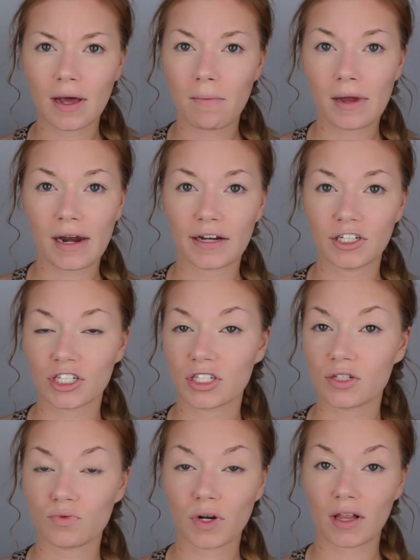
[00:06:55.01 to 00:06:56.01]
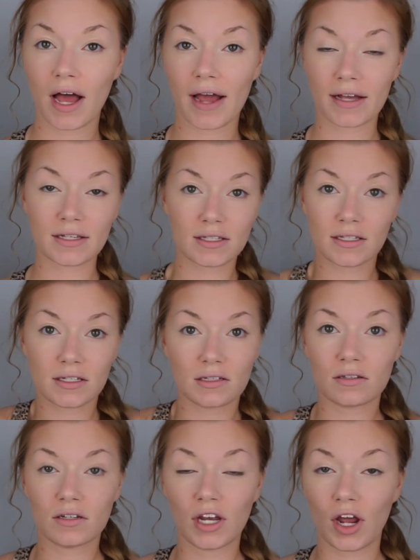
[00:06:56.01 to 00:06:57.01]
and I just
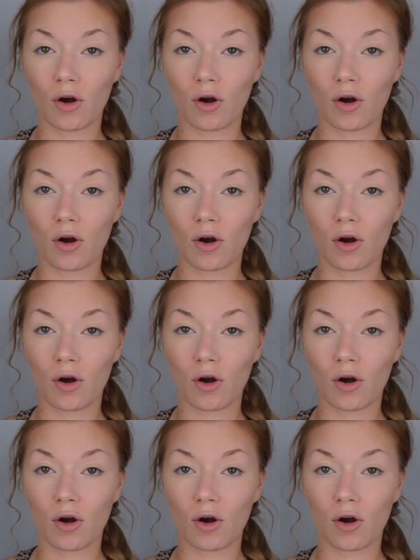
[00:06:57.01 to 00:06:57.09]
realized, you know,